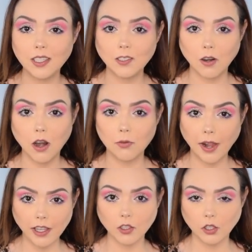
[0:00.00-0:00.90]
These are our
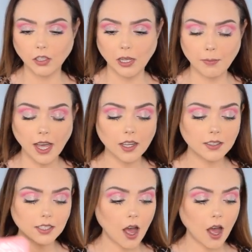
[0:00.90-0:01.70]
regular glam bags.